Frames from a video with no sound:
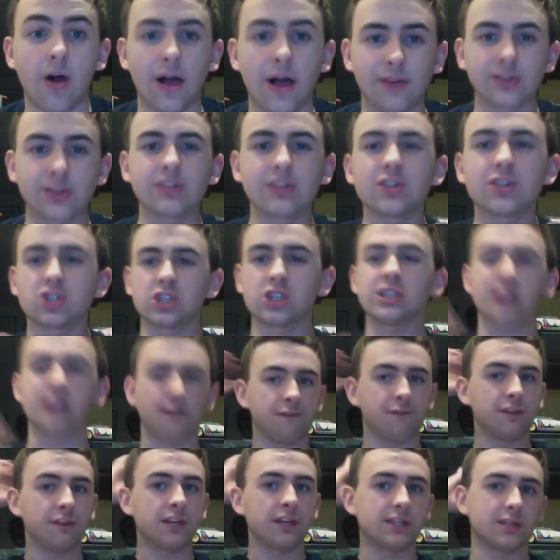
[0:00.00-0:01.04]
I think that she
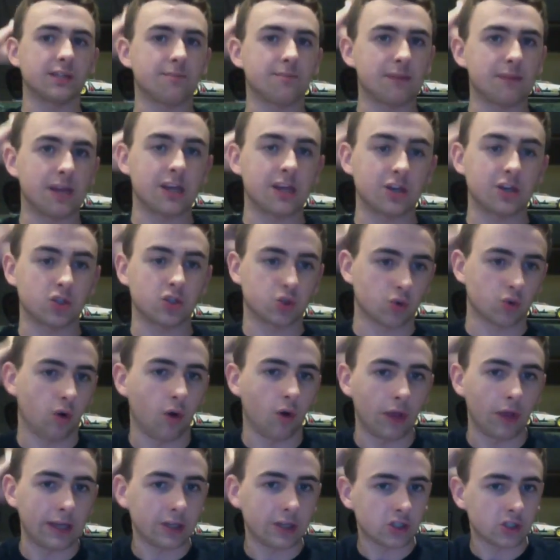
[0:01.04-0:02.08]
definitely is a bit
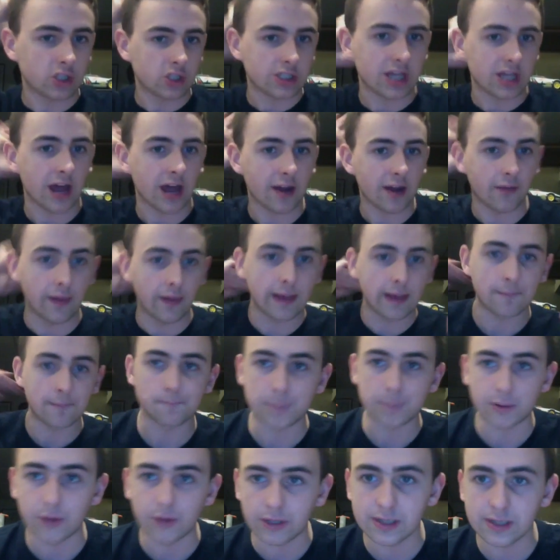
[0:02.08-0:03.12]
controlling, and she's kind of like
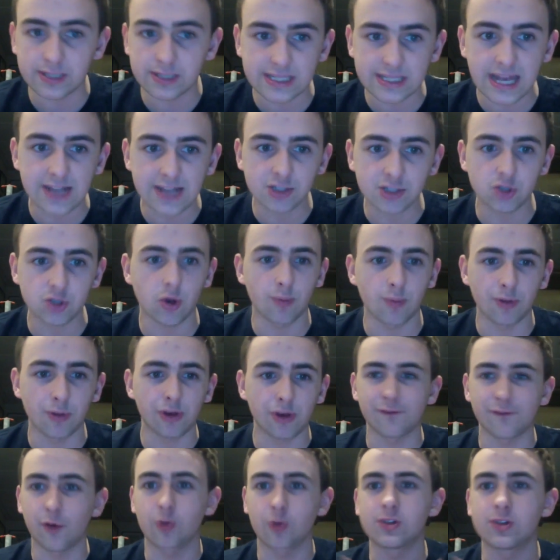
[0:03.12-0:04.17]
Bill in a sense, so I'm
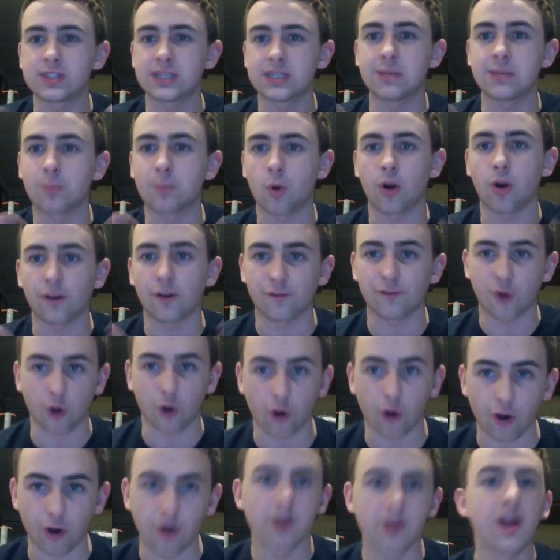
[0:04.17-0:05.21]
looking forward to seeing more of
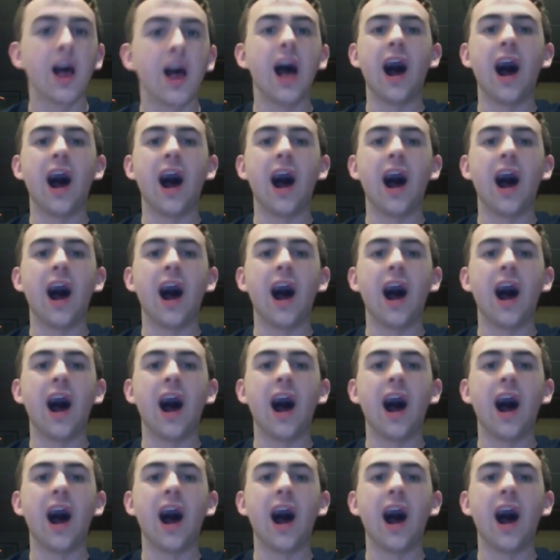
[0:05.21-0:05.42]
her.